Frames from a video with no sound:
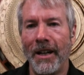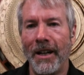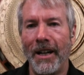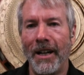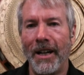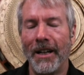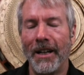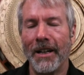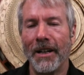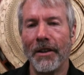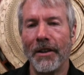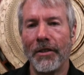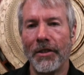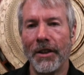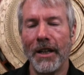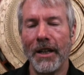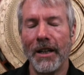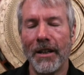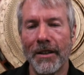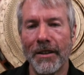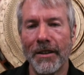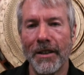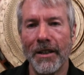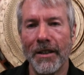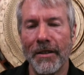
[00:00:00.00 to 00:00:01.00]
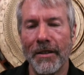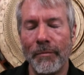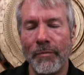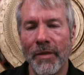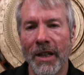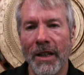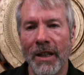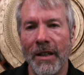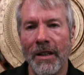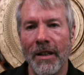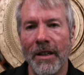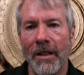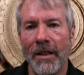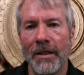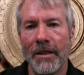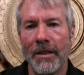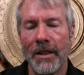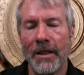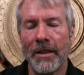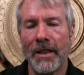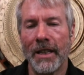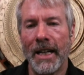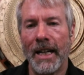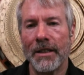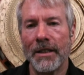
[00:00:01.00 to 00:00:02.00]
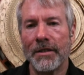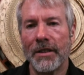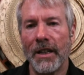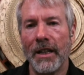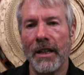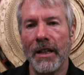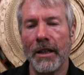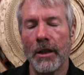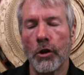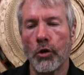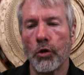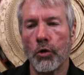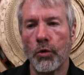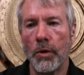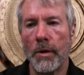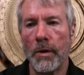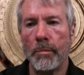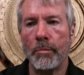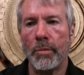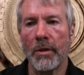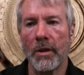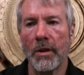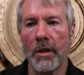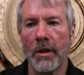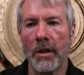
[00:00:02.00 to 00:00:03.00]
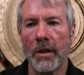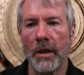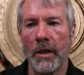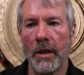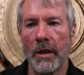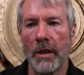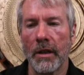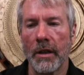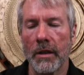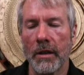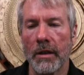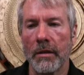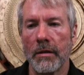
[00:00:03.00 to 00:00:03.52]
and I think that's a crippling